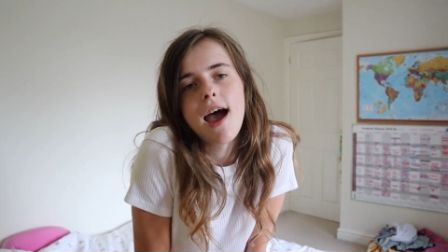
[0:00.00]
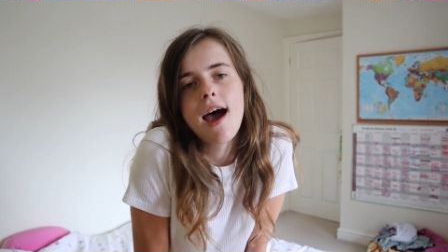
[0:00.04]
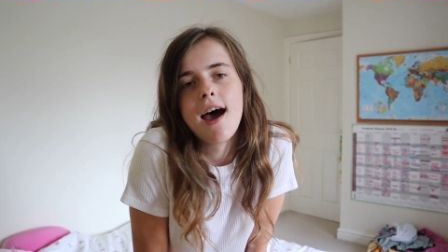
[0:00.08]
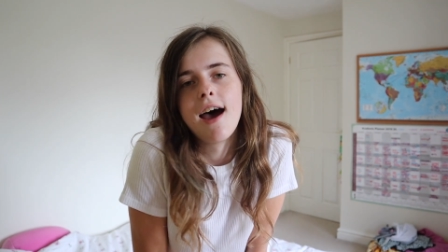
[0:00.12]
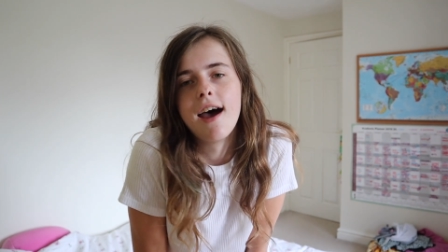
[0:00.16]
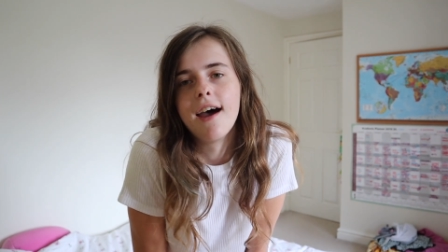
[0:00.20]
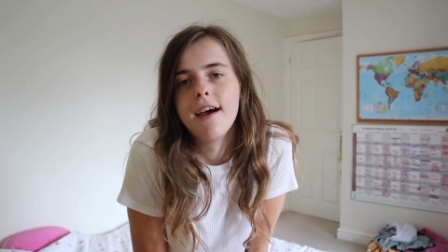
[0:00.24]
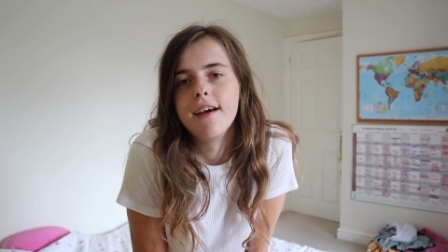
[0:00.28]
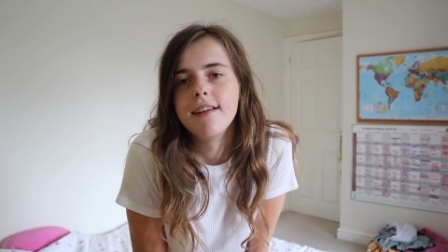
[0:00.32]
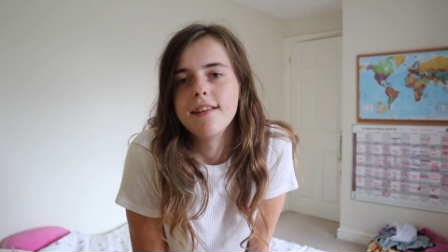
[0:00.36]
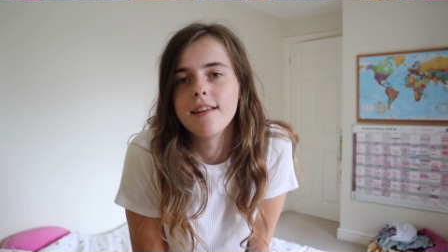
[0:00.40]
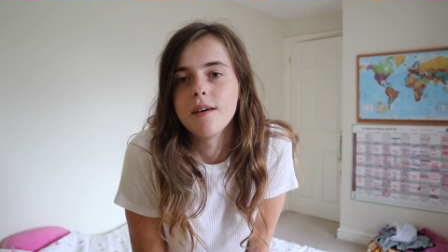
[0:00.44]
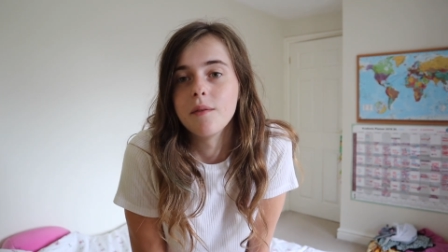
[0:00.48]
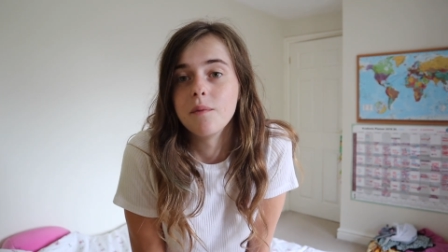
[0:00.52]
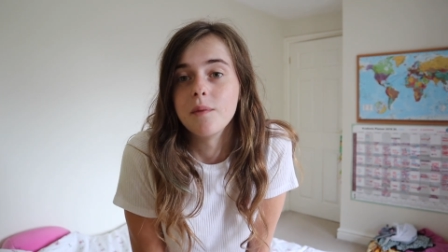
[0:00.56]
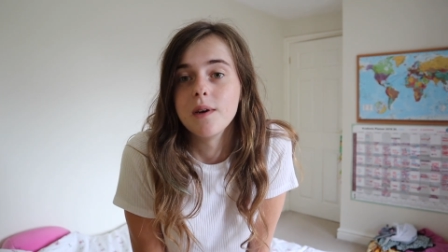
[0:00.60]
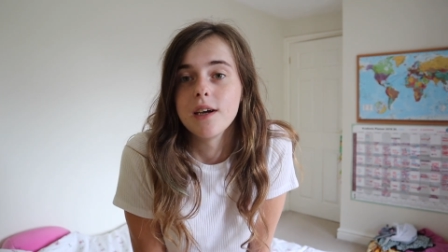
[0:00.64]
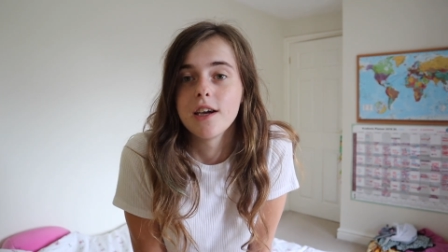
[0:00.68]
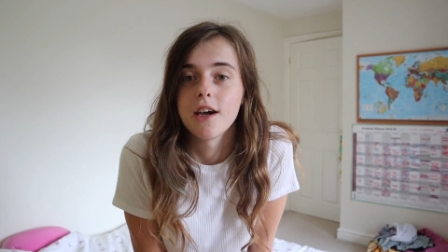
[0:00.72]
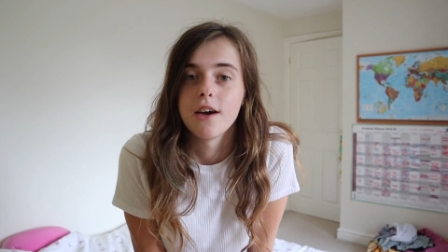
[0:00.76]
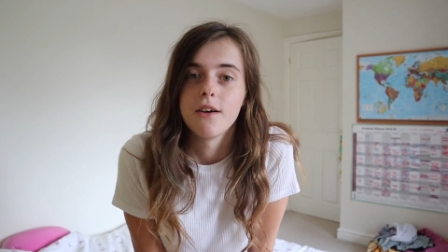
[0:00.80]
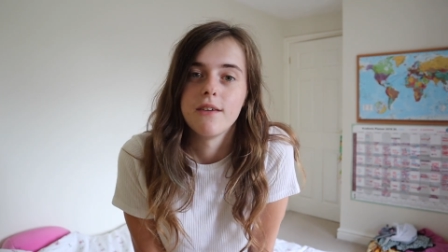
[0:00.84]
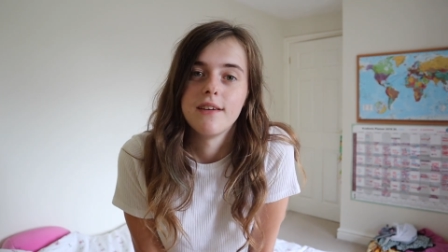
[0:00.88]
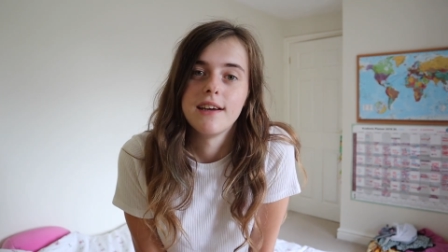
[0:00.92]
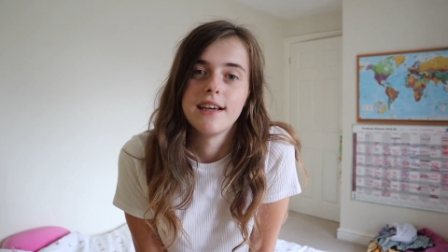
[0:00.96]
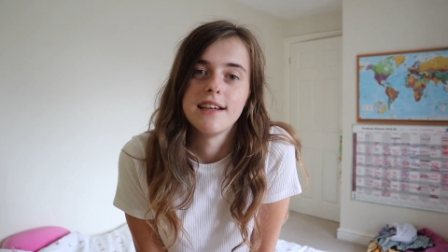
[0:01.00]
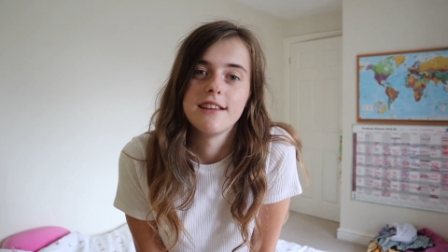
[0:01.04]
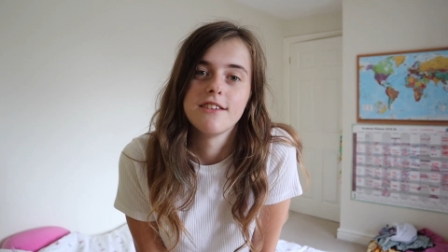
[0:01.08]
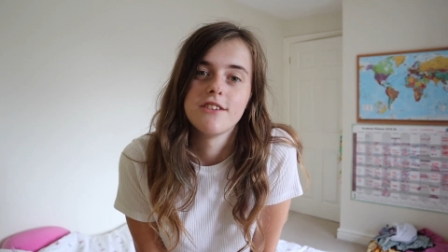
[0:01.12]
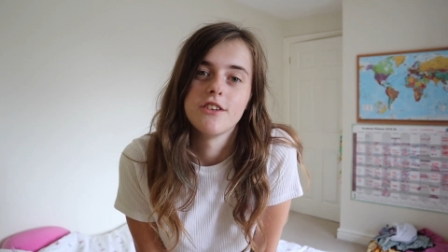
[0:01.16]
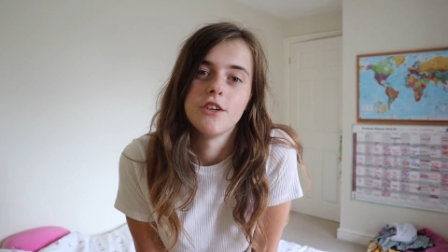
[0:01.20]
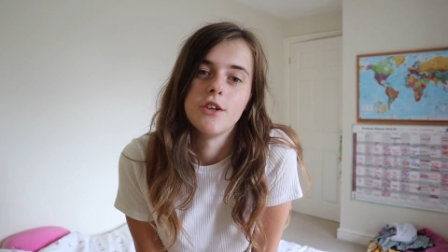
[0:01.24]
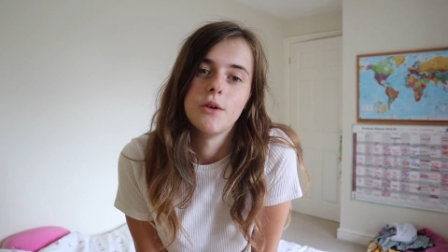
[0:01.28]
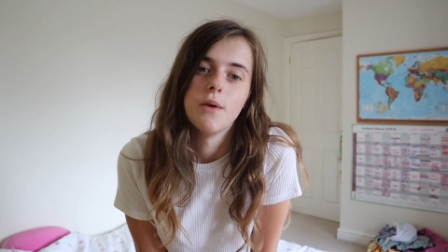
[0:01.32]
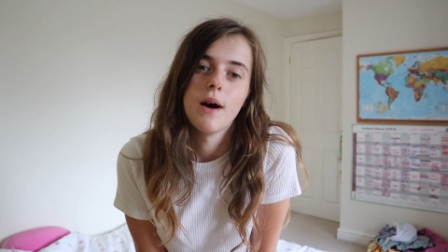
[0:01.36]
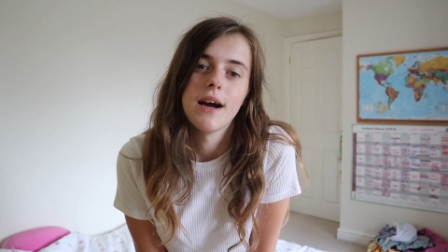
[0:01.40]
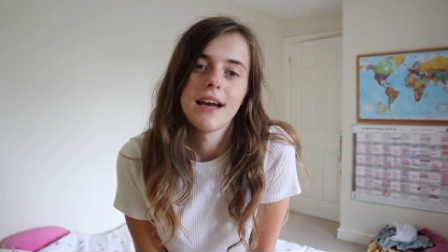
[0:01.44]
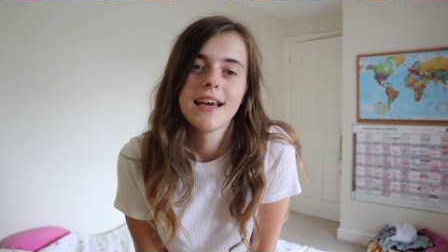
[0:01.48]
and then we're going
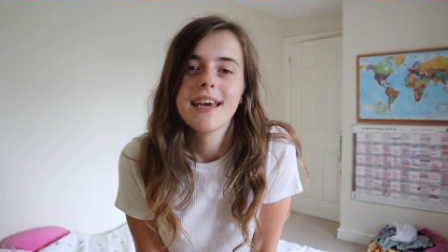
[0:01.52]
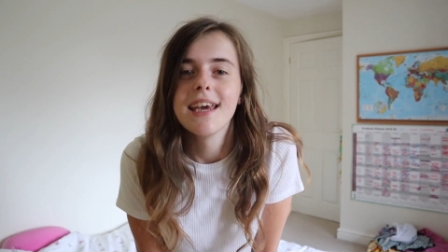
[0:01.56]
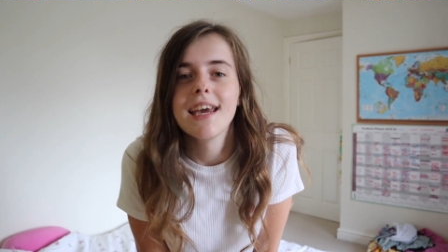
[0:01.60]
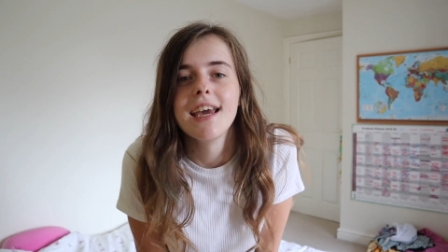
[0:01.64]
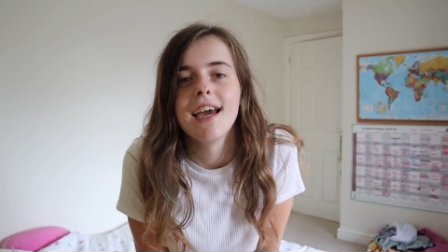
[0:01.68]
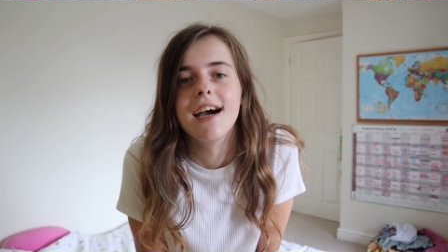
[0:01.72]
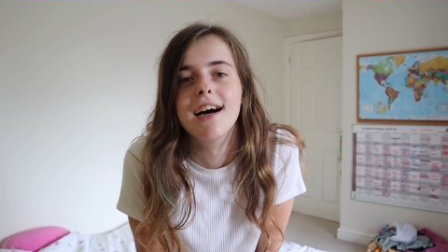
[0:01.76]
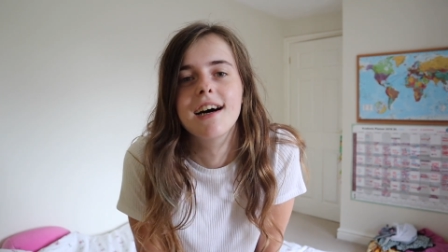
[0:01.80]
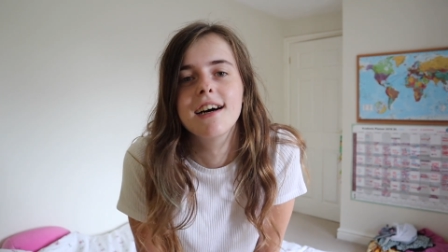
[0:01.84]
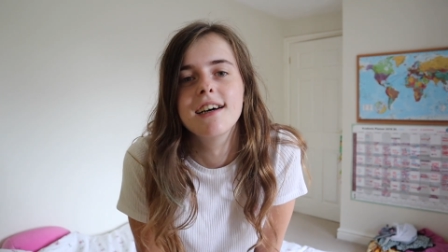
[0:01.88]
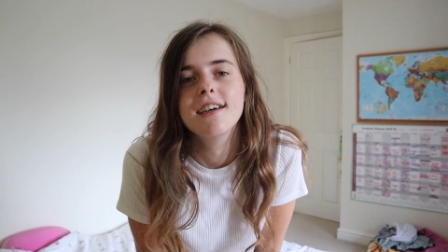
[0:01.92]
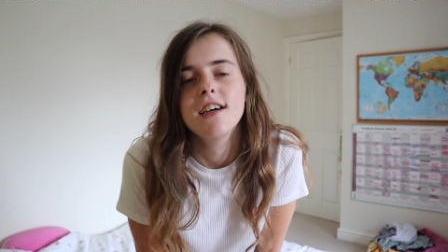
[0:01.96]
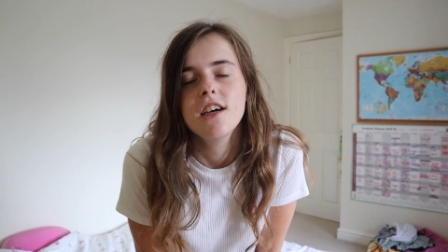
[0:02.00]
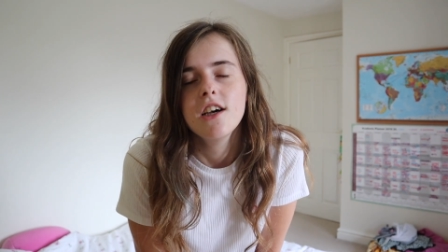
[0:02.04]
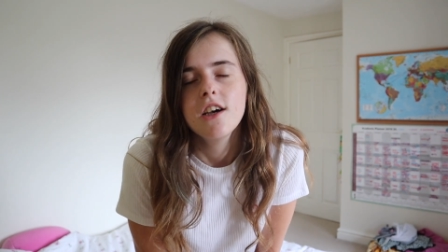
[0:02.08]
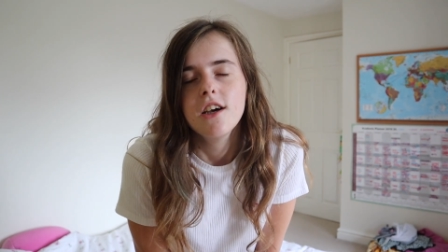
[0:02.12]
to IKEA.